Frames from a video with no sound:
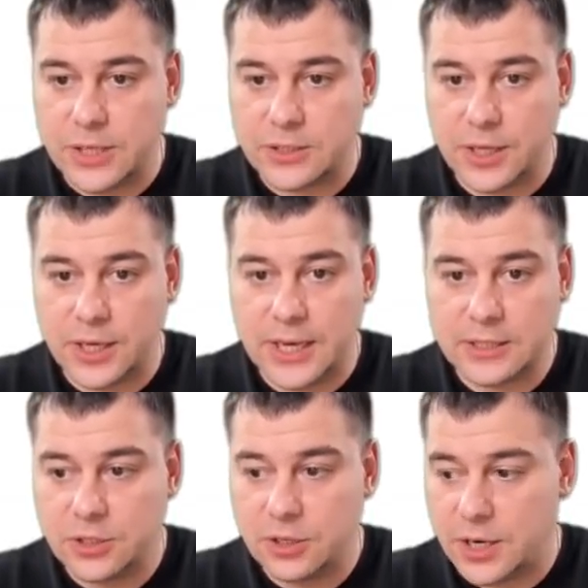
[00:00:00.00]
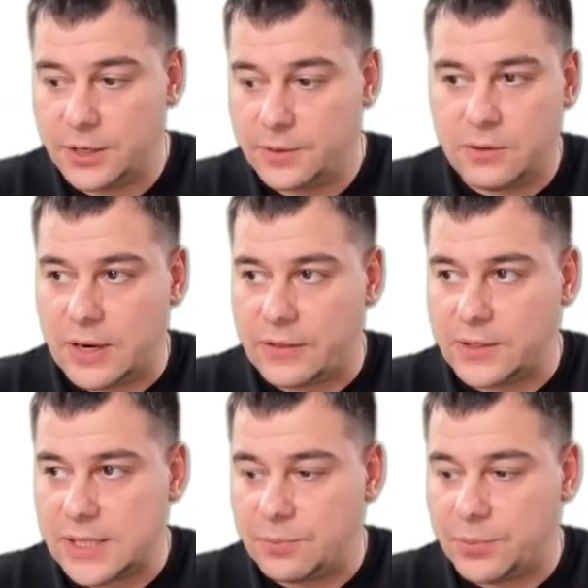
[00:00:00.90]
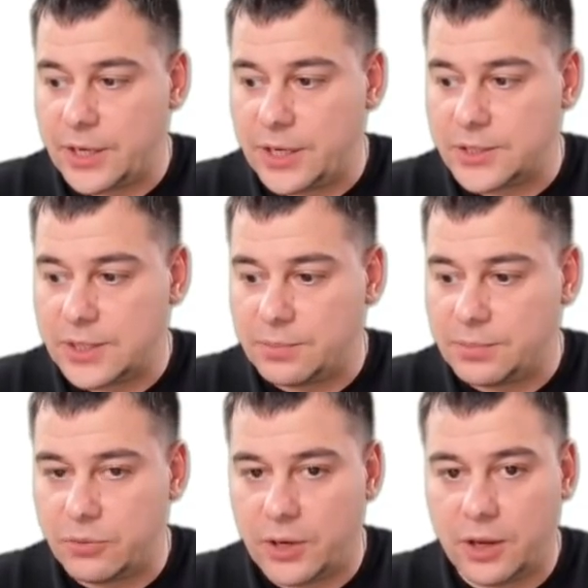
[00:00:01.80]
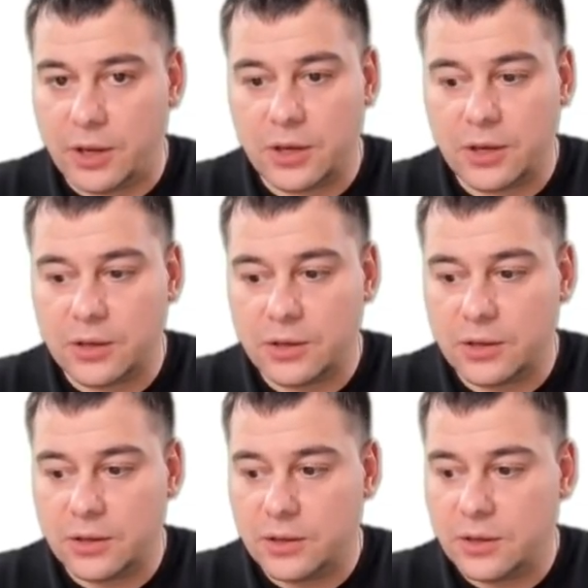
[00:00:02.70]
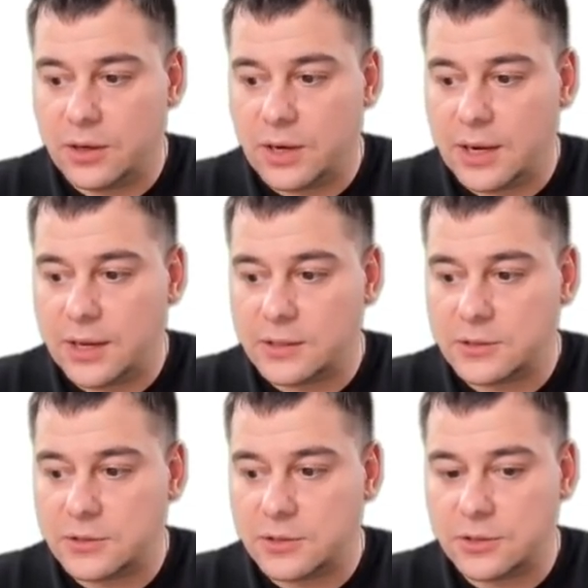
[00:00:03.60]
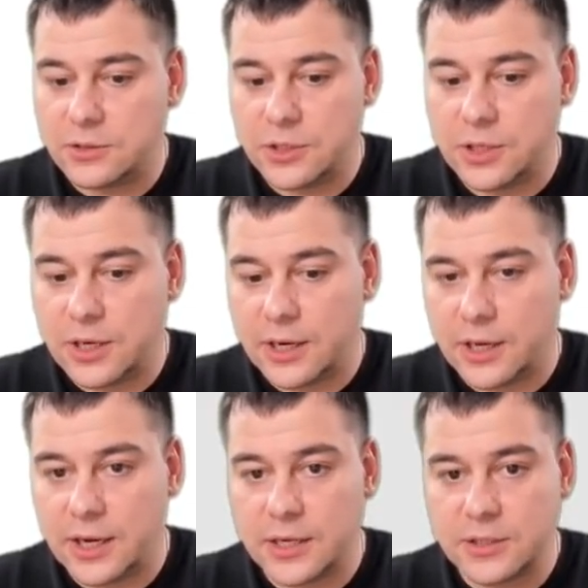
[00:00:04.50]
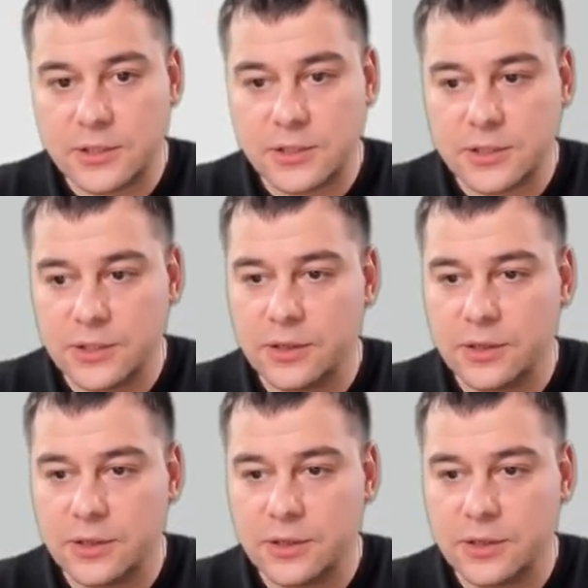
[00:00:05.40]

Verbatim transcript: pressing get started. All right, the template is uploading. I suggest, I guess,